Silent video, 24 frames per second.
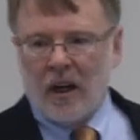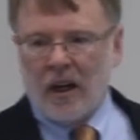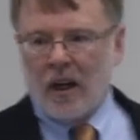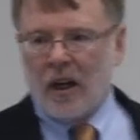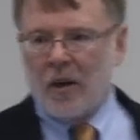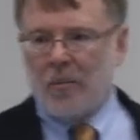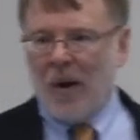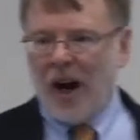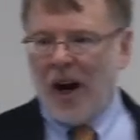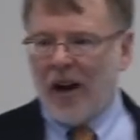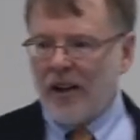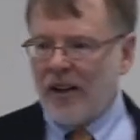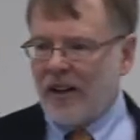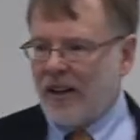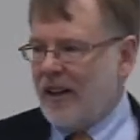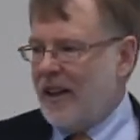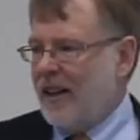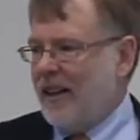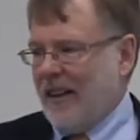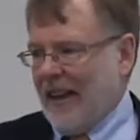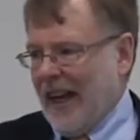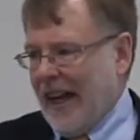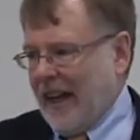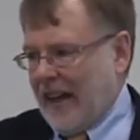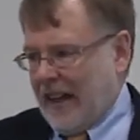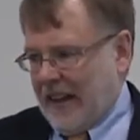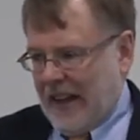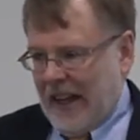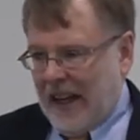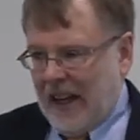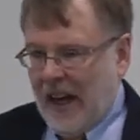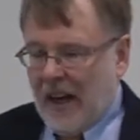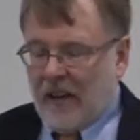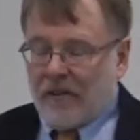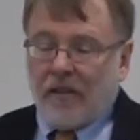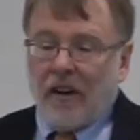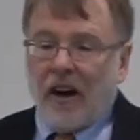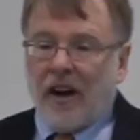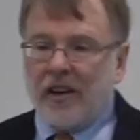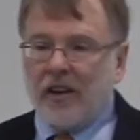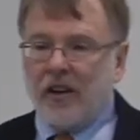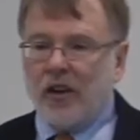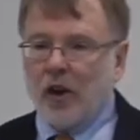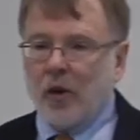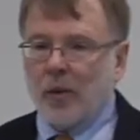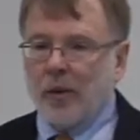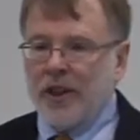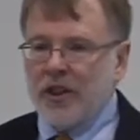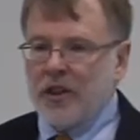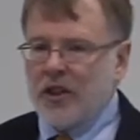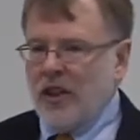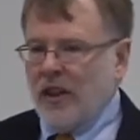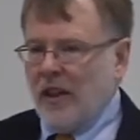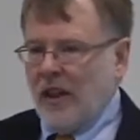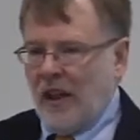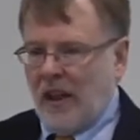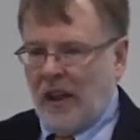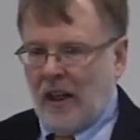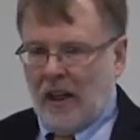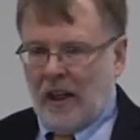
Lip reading: commodity that they can't find in their region,